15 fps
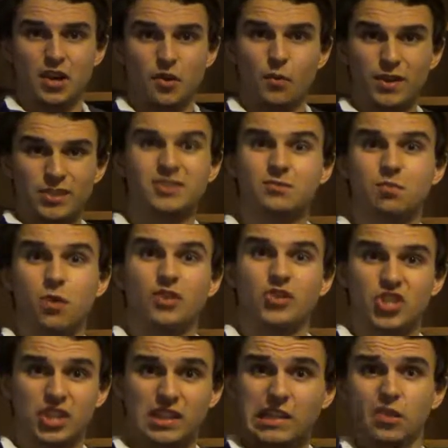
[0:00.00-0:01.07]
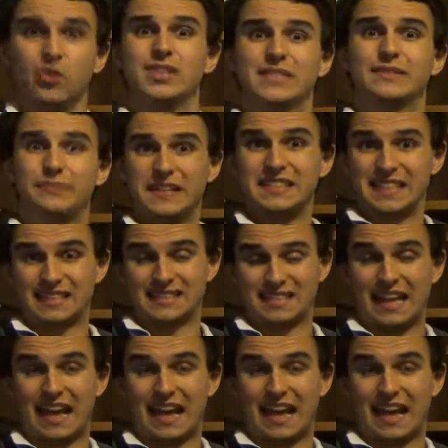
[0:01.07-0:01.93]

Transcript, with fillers: we're just watching the laws of physics in